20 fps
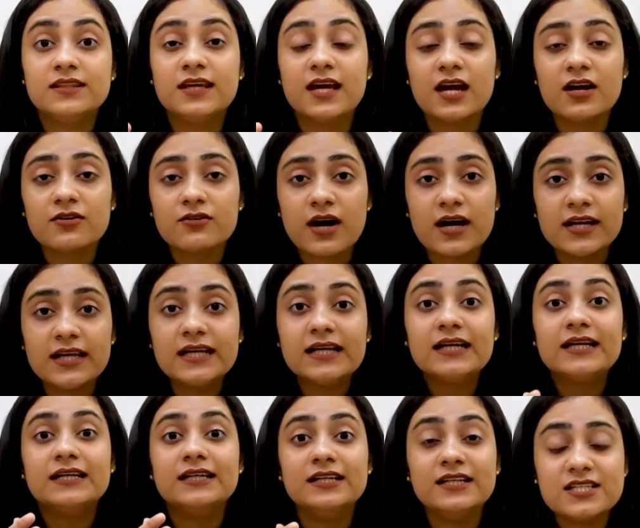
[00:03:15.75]
They are
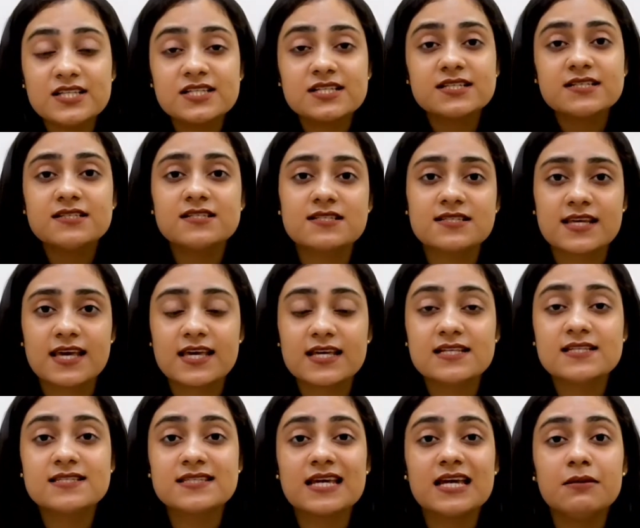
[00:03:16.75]
running digital
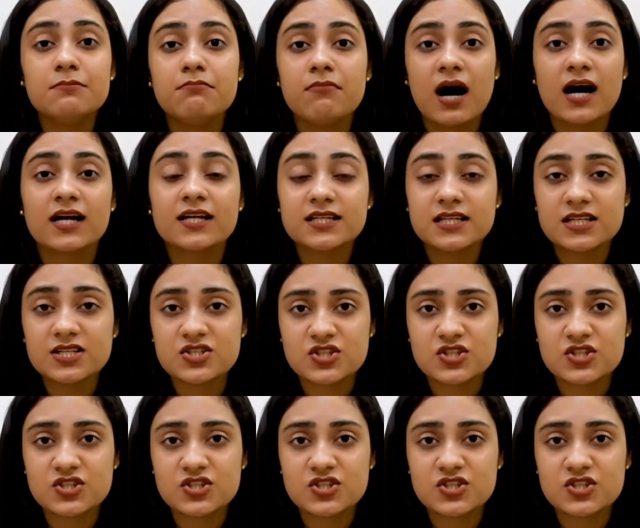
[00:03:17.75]
sales in marketing